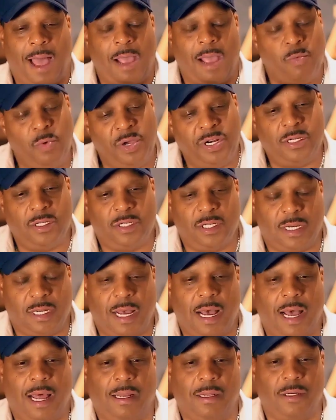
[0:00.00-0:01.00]
I went into
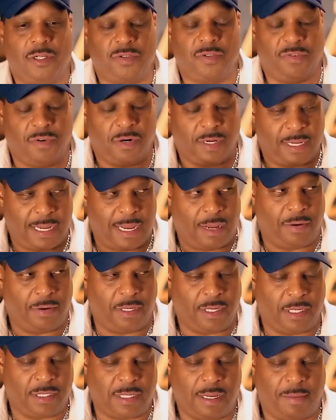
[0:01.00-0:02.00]
college for
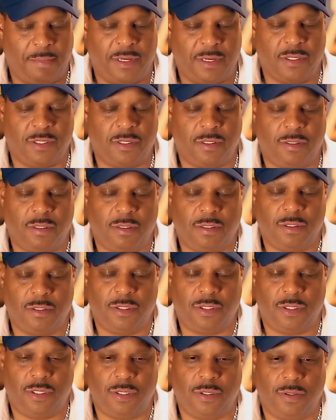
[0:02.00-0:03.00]
accounting, as I mentioned
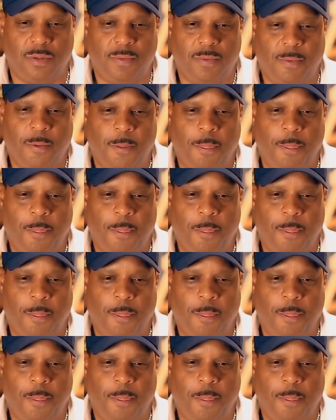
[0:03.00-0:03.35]
to you,